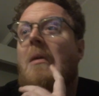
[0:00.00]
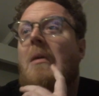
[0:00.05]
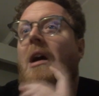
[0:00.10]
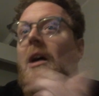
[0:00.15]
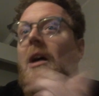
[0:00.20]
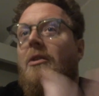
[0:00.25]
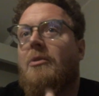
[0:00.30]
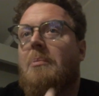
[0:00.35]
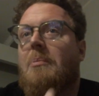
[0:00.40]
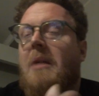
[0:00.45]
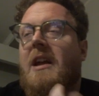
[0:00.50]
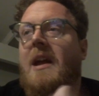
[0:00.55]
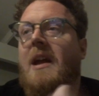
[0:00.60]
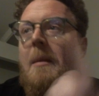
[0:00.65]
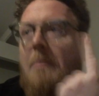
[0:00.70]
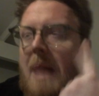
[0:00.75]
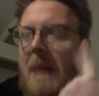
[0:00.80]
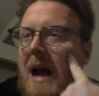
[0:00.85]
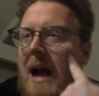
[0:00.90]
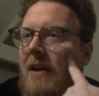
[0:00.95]
I was
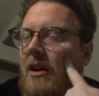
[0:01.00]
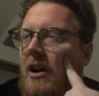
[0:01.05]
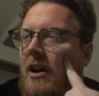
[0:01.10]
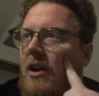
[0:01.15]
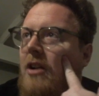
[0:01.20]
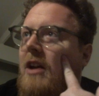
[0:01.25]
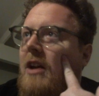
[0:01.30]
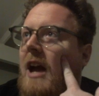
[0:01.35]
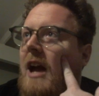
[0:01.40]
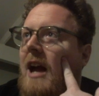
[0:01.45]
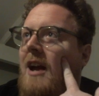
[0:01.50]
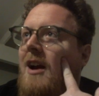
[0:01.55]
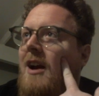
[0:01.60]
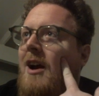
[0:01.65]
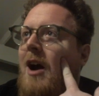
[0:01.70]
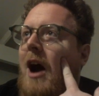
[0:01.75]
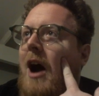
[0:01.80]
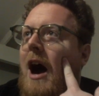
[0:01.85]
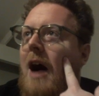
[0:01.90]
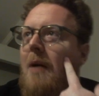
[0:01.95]
thinking barrier, okay.
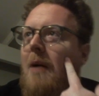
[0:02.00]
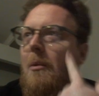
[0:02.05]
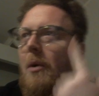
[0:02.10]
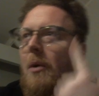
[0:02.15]
What